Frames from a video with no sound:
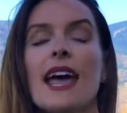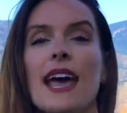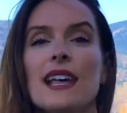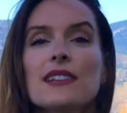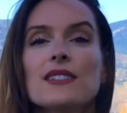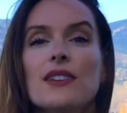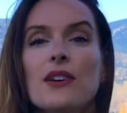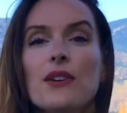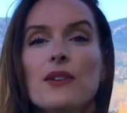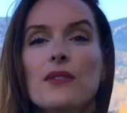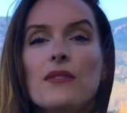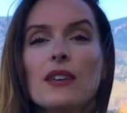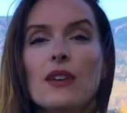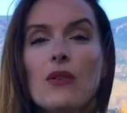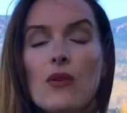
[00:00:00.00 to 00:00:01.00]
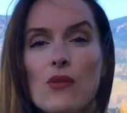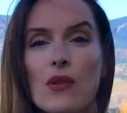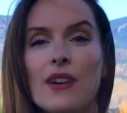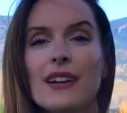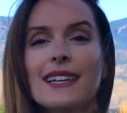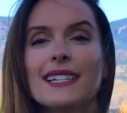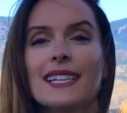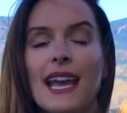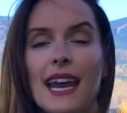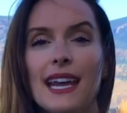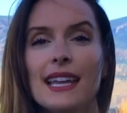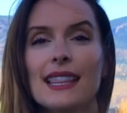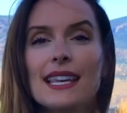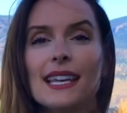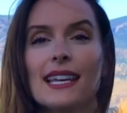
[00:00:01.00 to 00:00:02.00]
and so the corn is
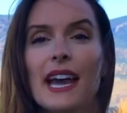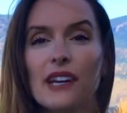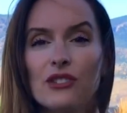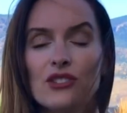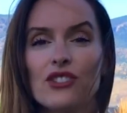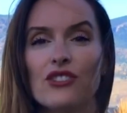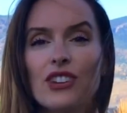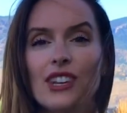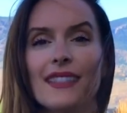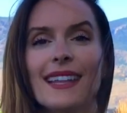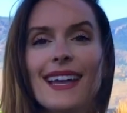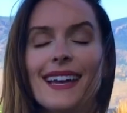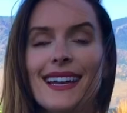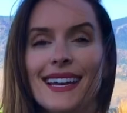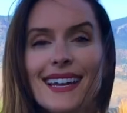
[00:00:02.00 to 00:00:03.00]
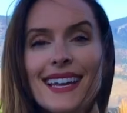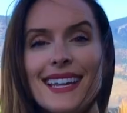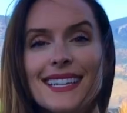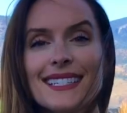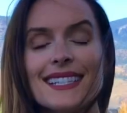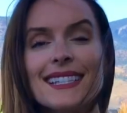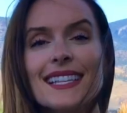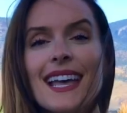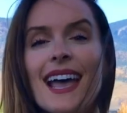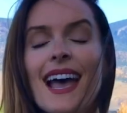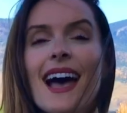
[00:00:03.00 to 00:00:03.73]
getting the nitrogen that it needs.